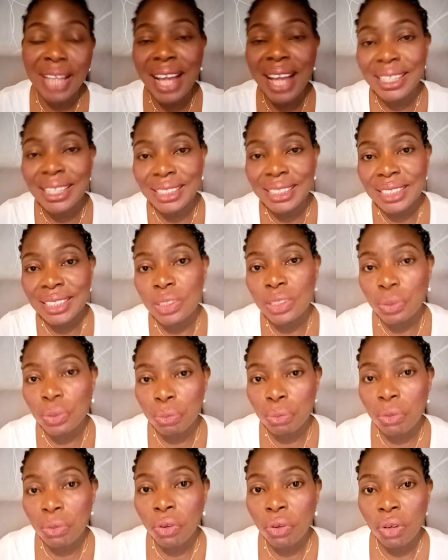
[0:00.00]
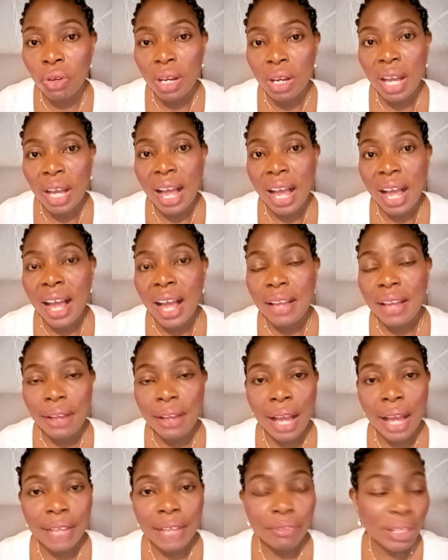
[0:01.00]
I still small.
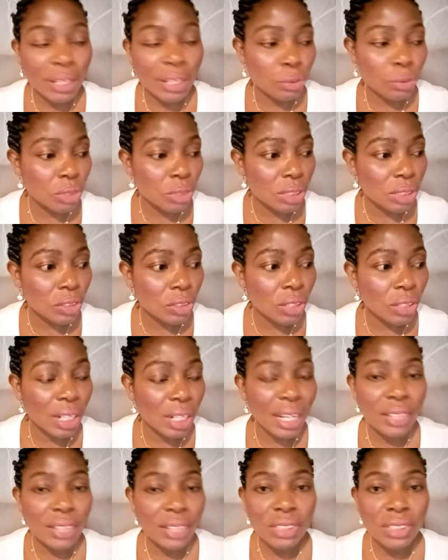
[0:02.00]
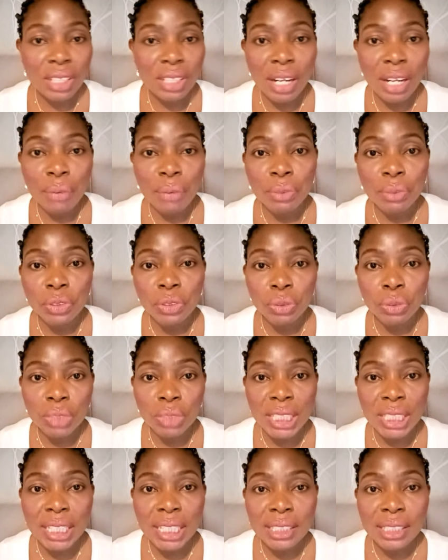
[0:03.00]
If I too senior and I senior am with 2
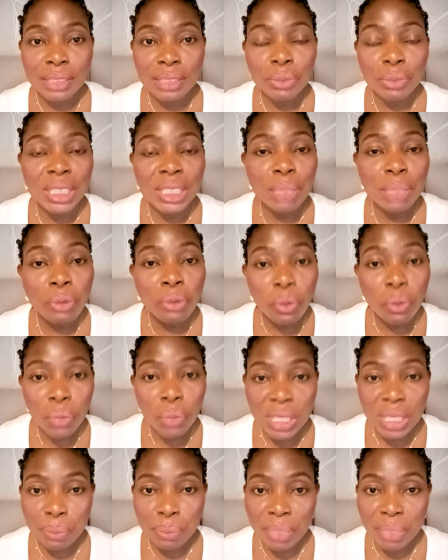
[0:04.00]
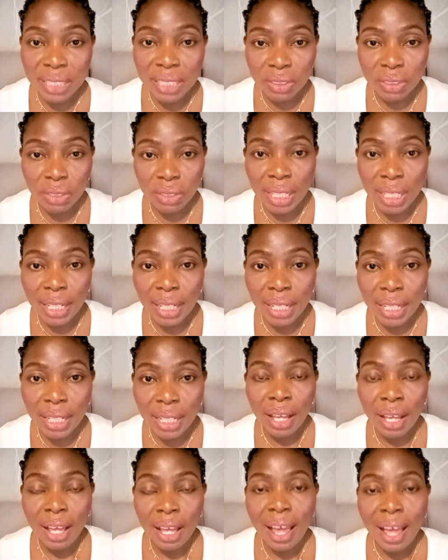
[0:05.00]
years, we they always play together.
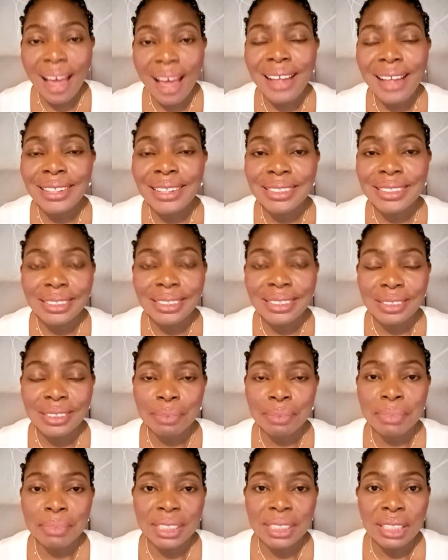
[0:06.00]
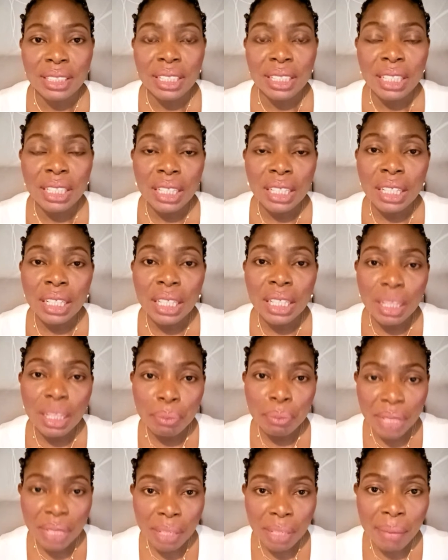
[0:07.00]
And it dey
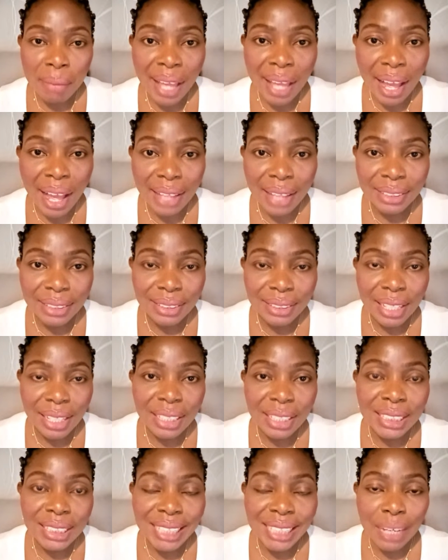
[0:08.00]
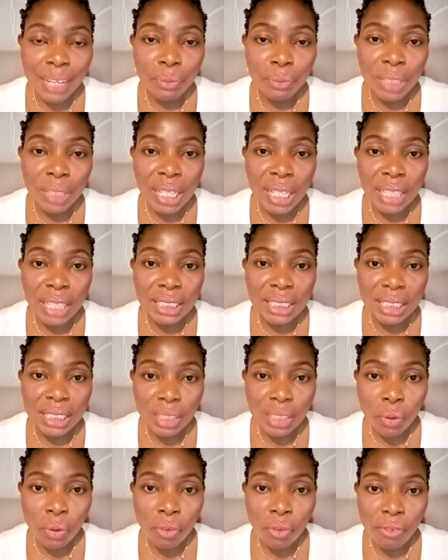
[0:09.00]
break my heart anytime when I
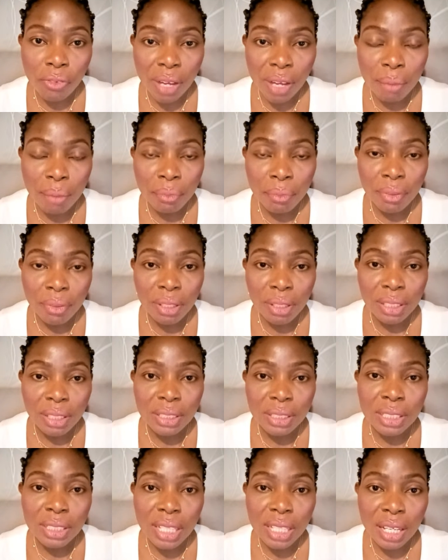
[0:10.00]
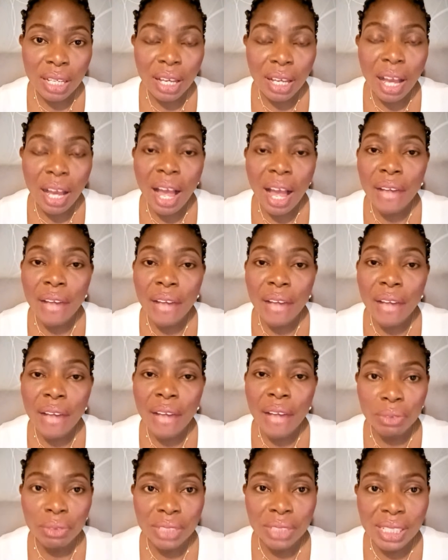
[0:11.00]
think of am. Say I no know,
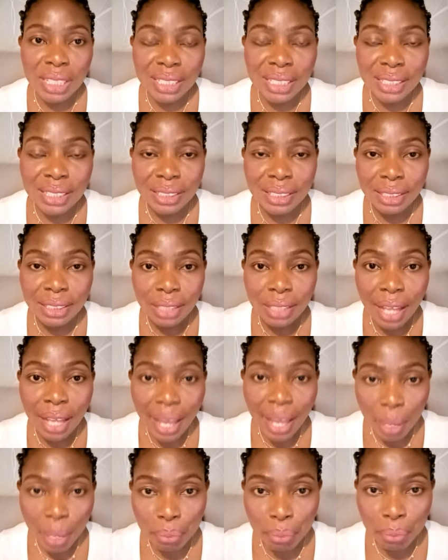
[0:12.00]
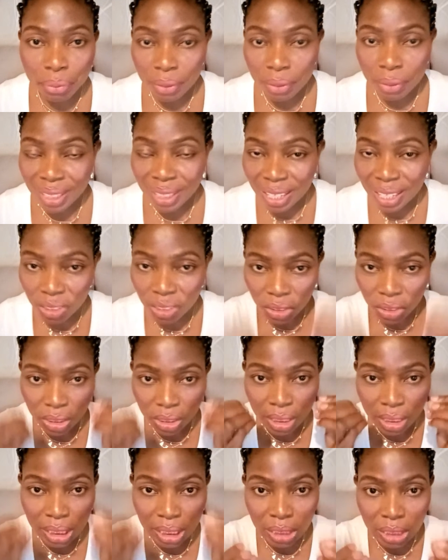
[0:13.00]
say this help, na just
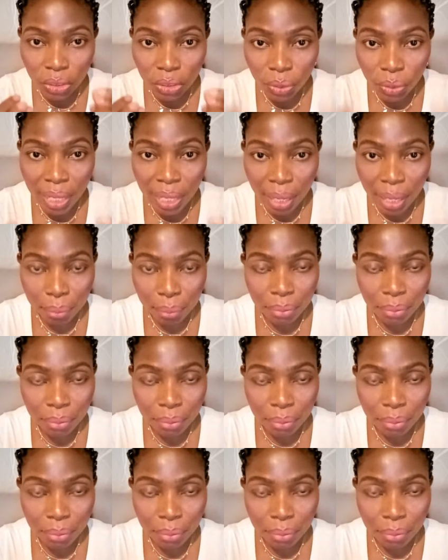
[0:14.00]
little help